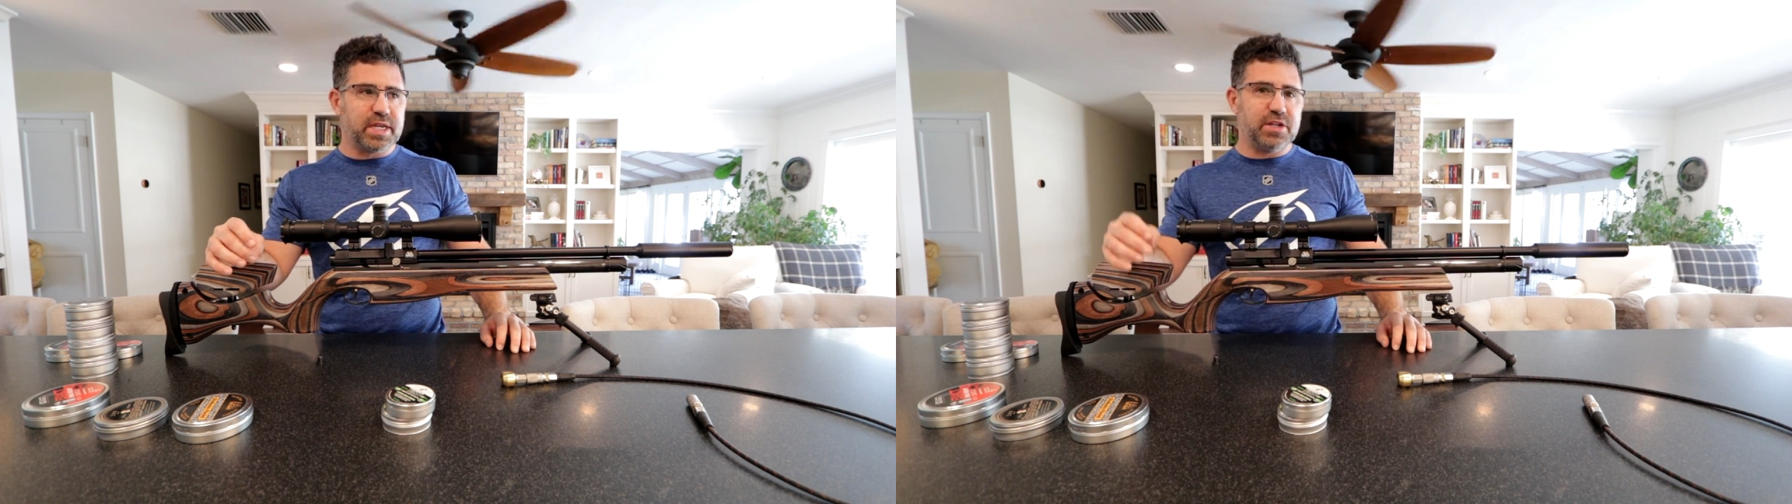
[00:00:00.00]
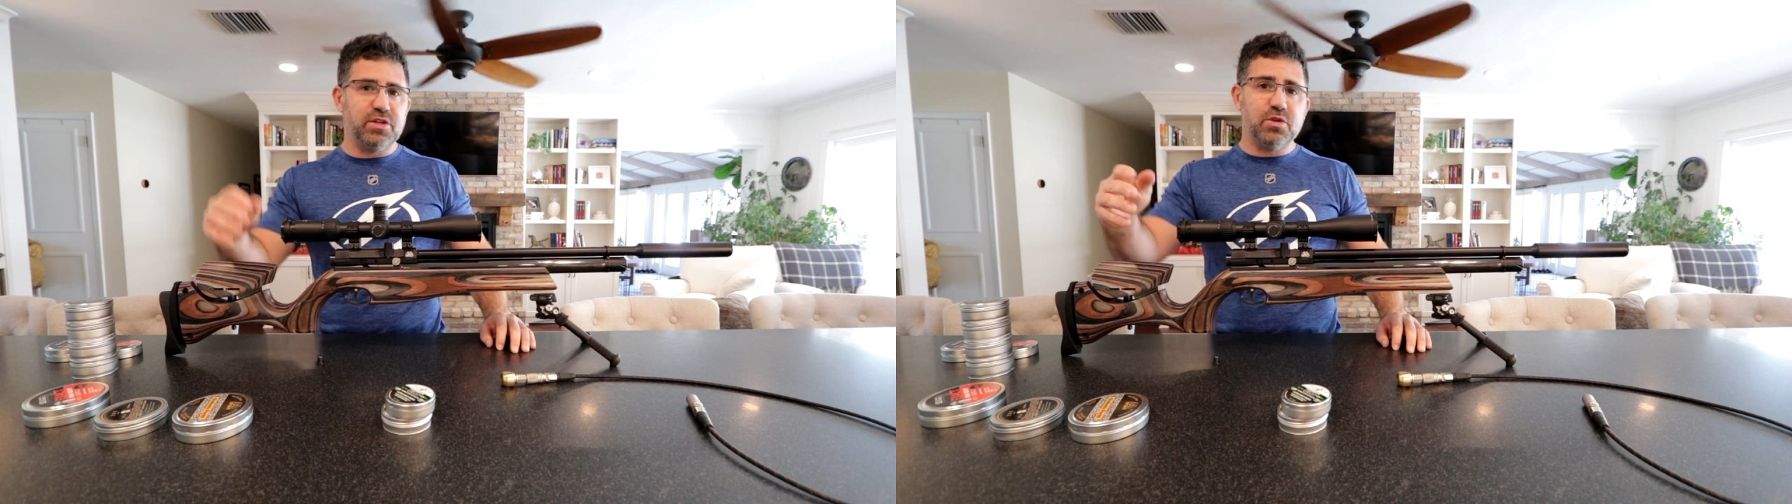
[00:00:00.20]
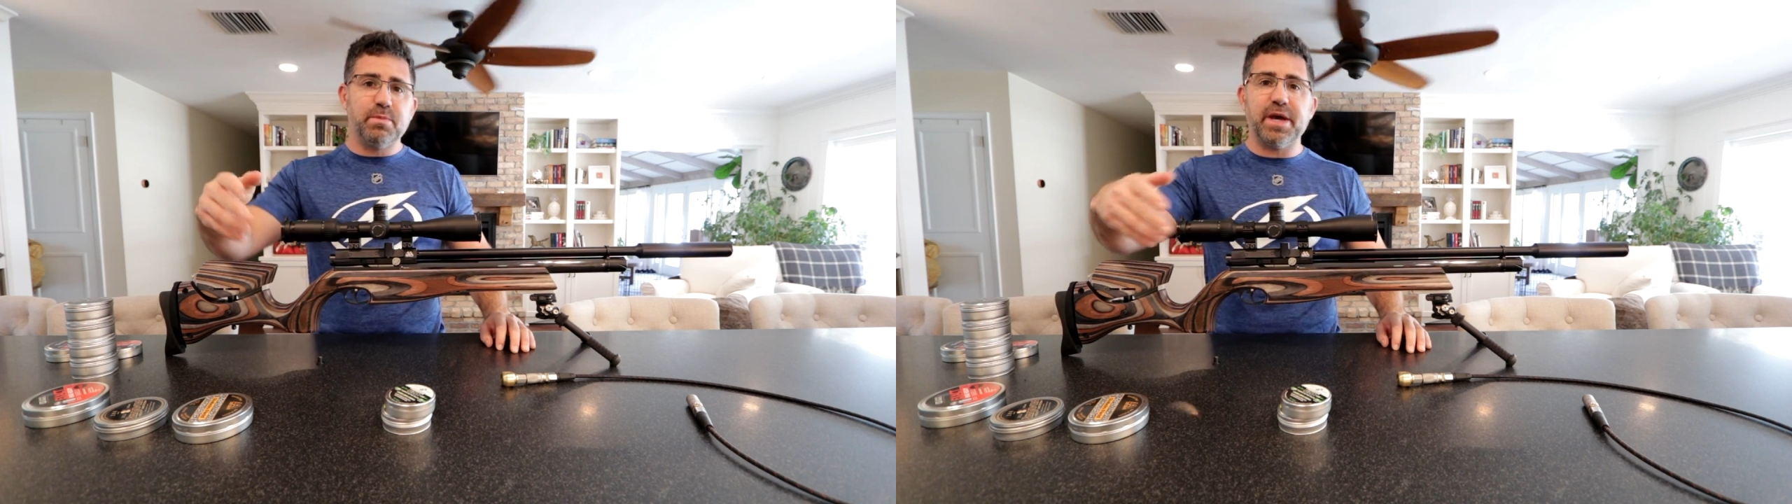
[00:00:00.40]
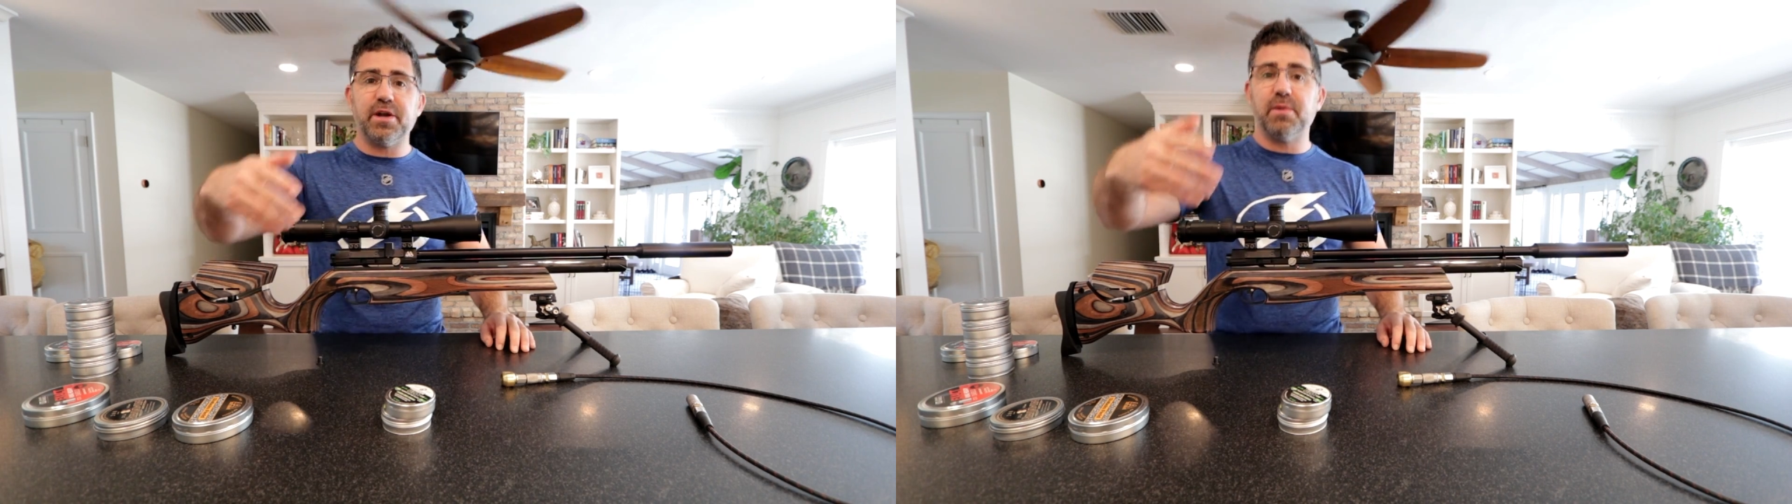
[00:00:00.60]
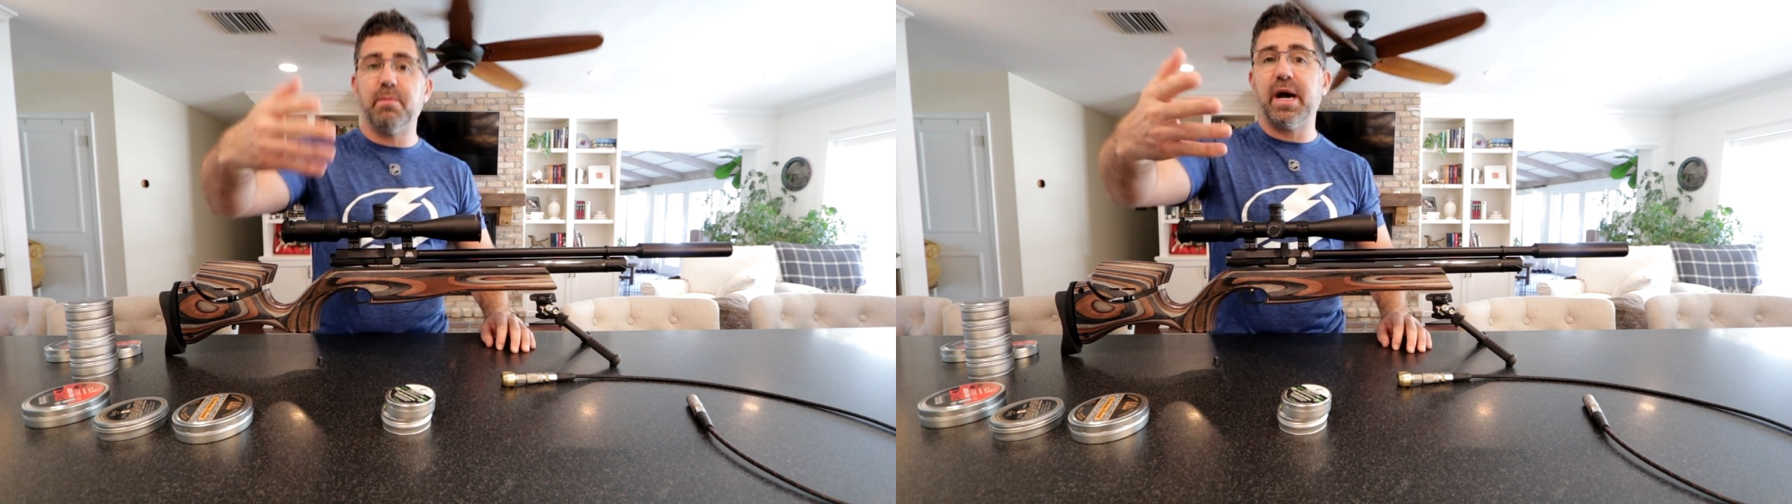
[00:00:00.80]
can do
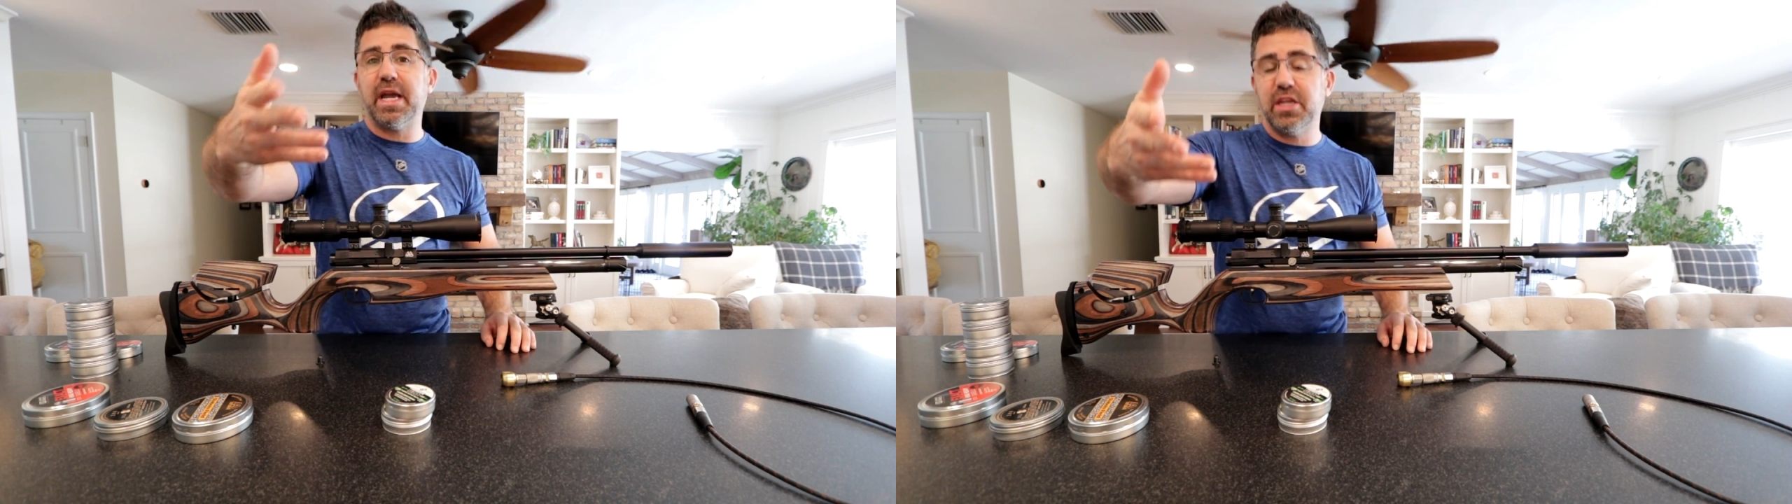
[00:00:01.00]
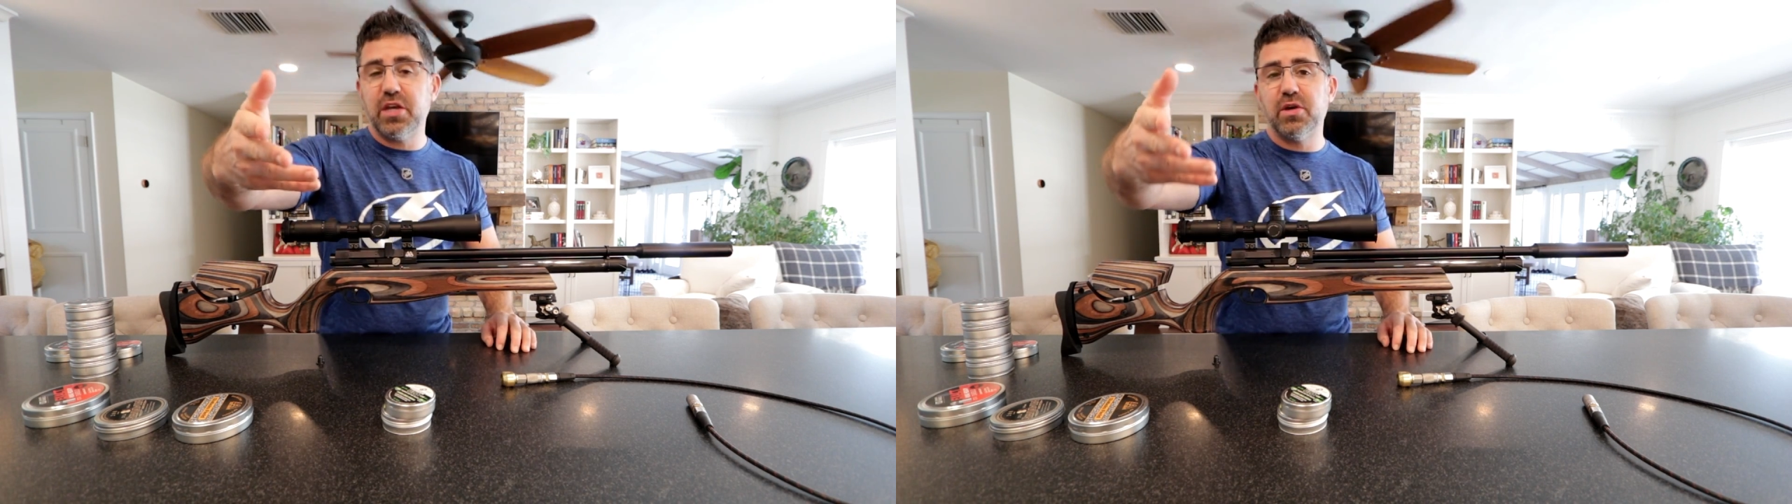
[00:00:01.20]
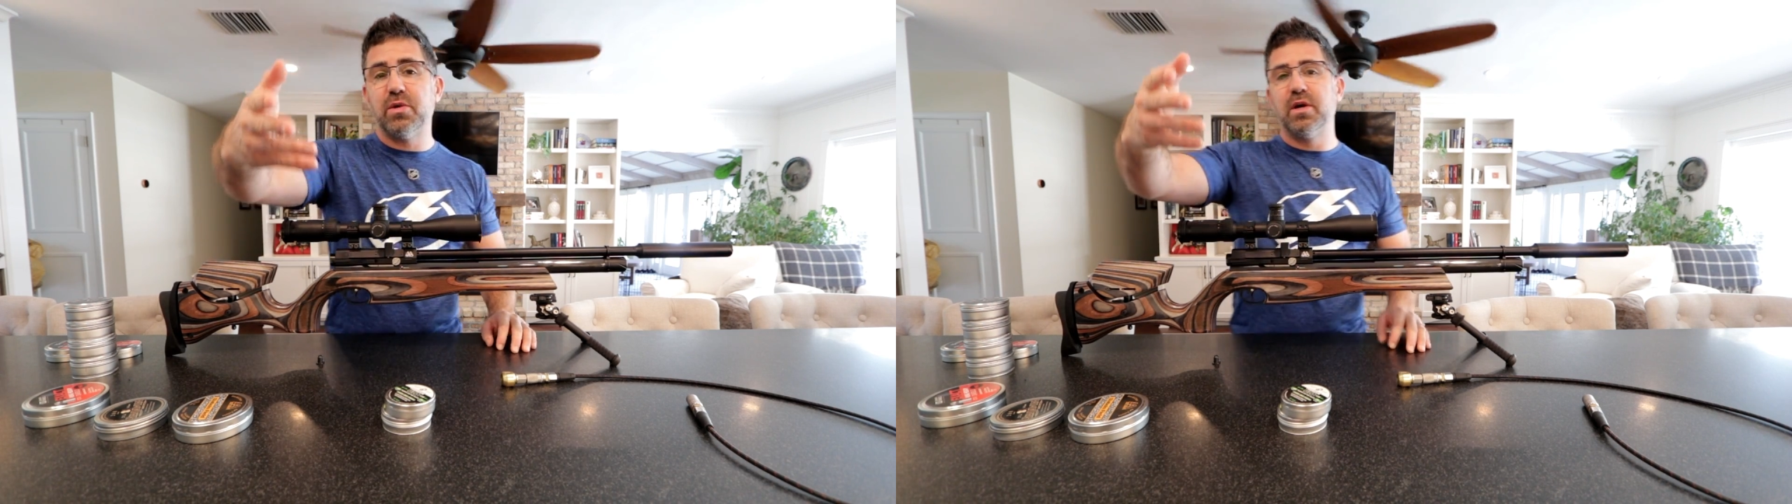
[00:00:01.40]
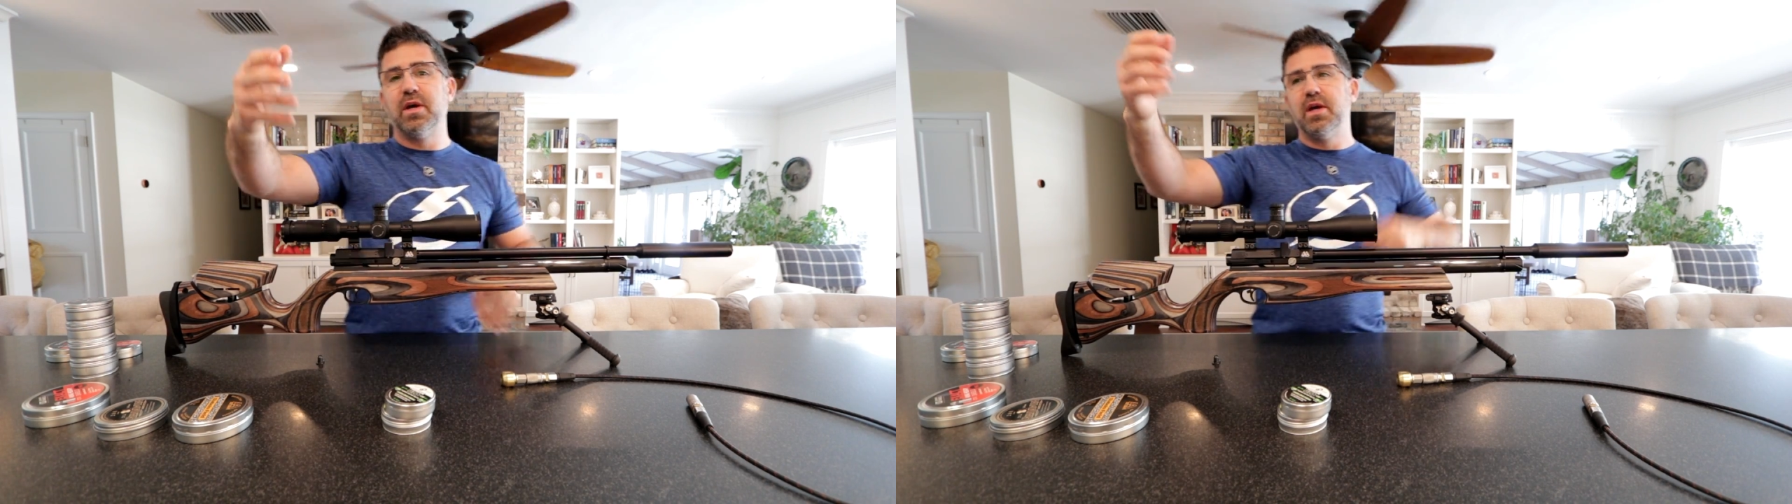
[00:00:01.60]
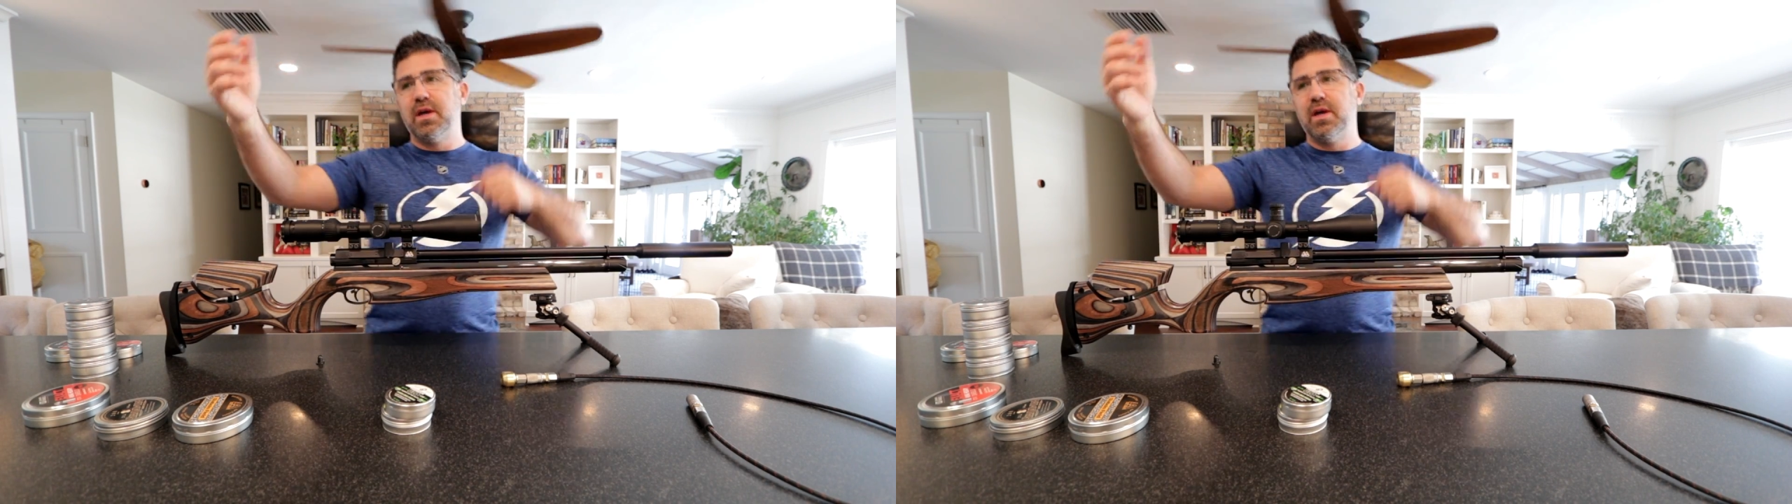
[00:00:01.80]
better by you,